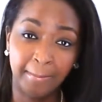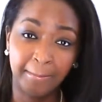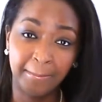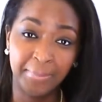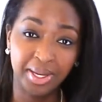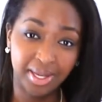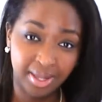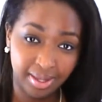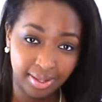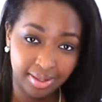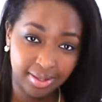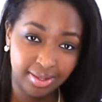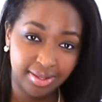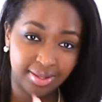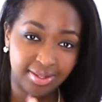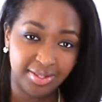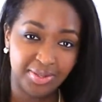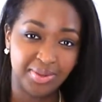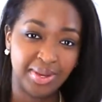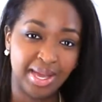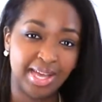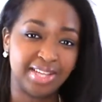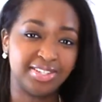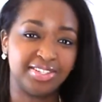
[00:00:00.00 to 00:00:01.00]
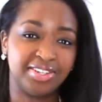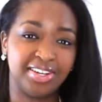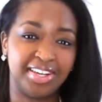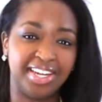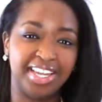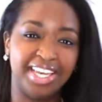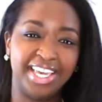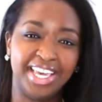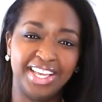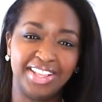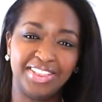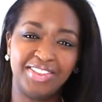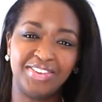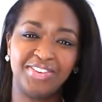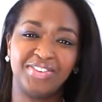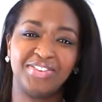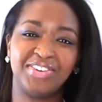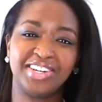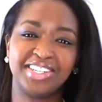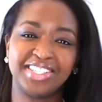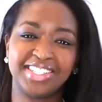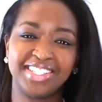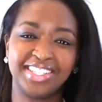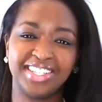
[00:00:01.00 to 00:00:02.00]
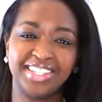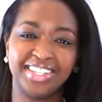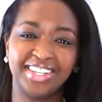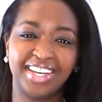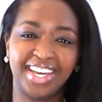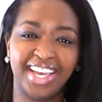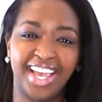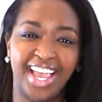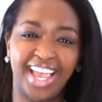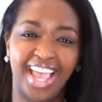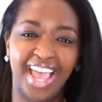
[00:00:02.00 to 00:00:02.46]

But you guys are gonna get the first look